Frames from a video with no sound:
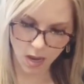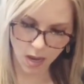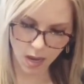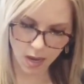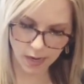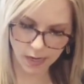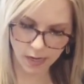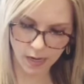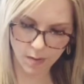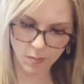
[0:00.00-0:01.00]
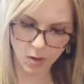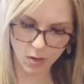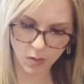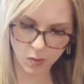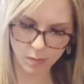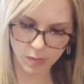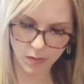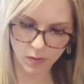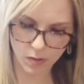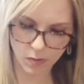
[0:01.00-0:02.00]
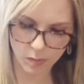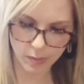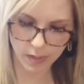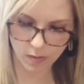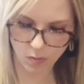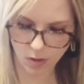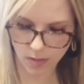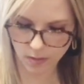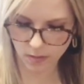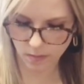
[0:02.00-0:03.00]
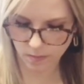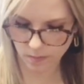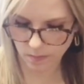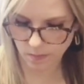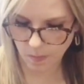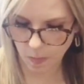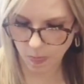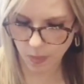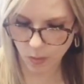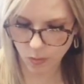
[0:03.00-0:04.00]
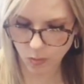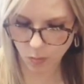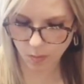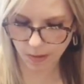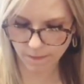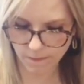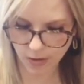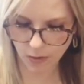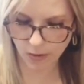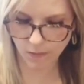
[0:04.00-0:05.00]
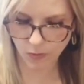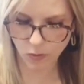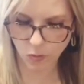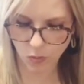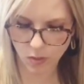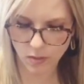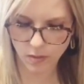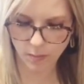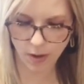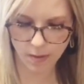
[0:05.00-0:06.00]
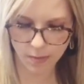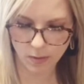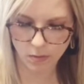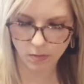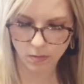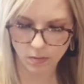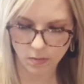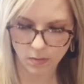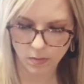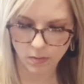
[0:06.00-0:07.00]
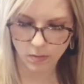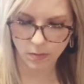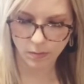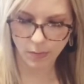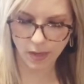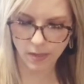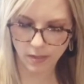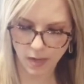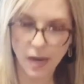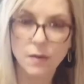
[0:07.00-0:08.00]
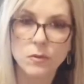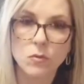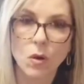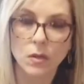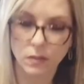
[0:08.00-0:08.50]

I am not your mother, repeated Roz. Those were my very first words to Brightbill. But I was wrong.